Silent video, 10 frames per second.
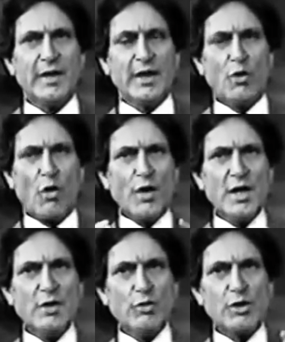In
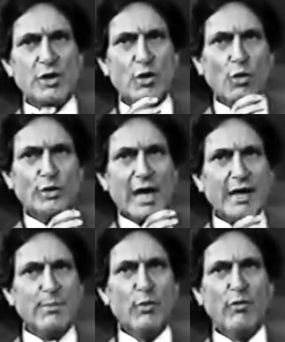order to slow
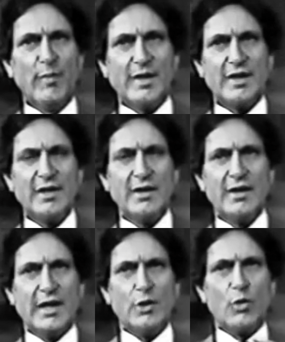that movement
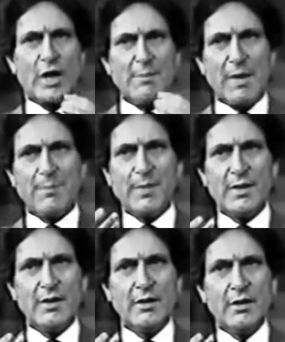and to come up,
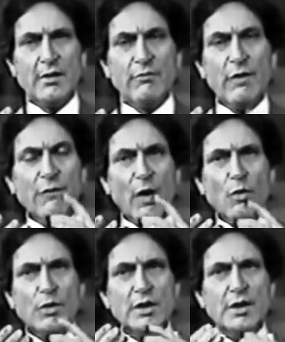we
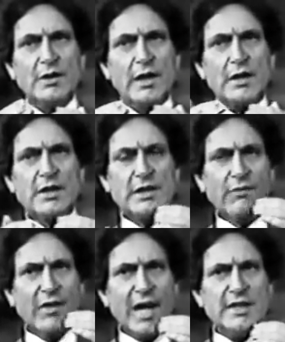found that the
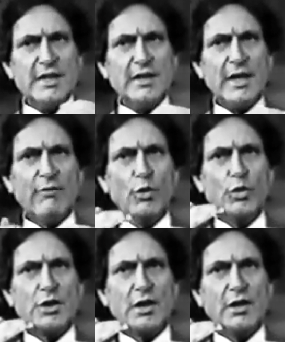civilizing
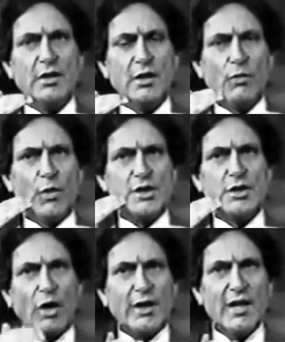evolution
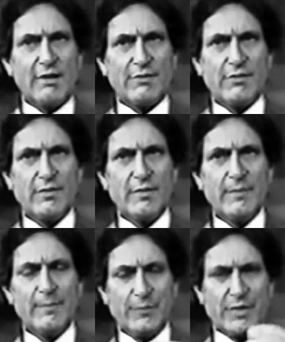was not enough.
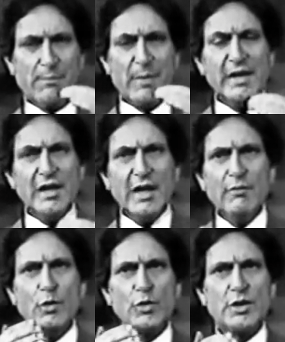The mental
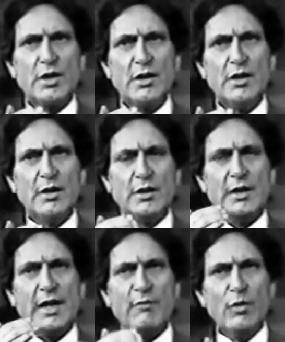evolution,
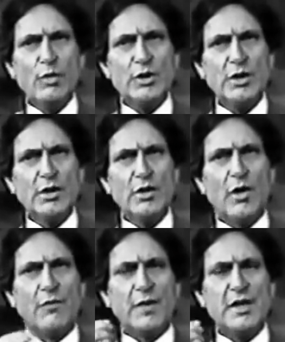the evolution
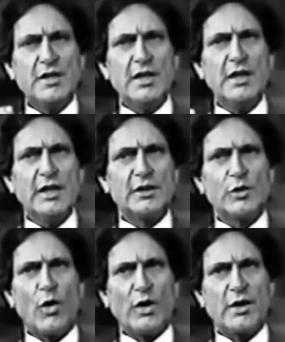of reason
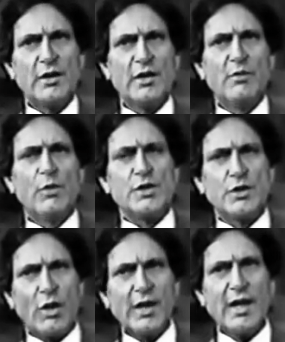and thought
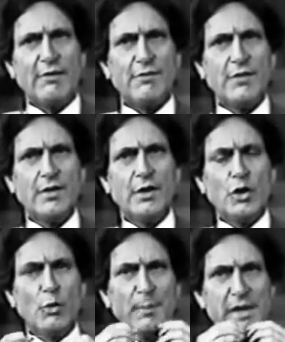was not enough
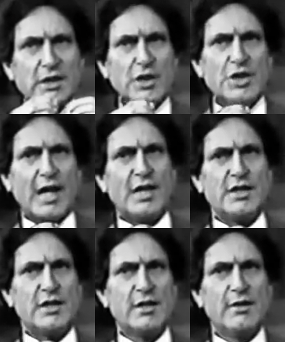to meet the
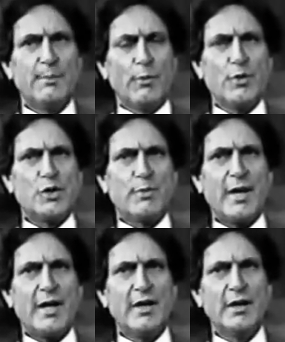challenge posed
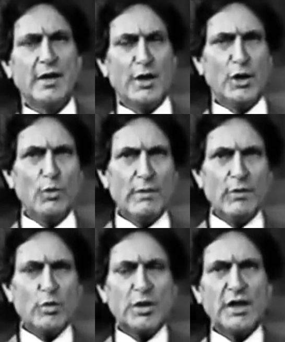by new
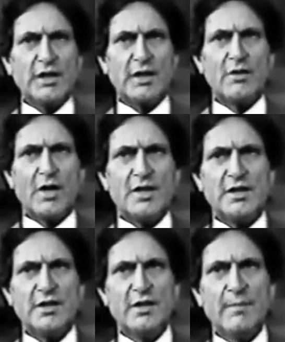evolution in
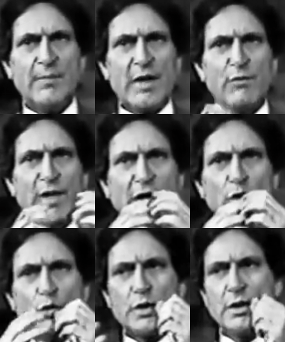technology. And we
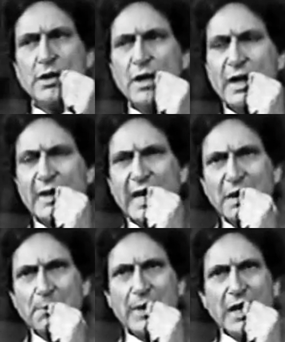had to
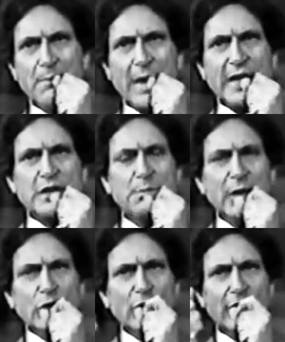again bring back
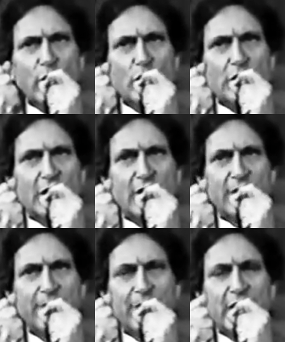spiritual evolution,
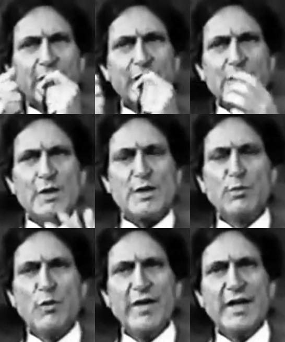which
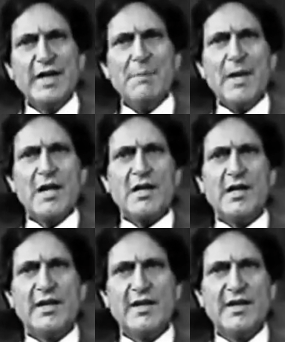was moving
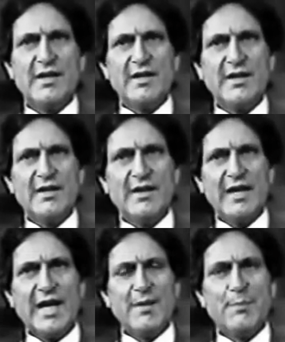independently,
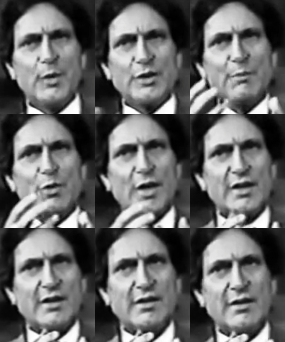and put them
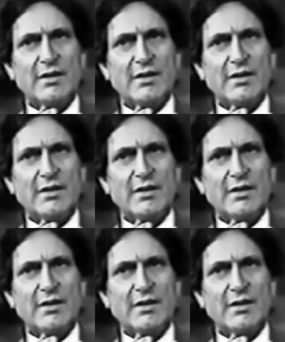together.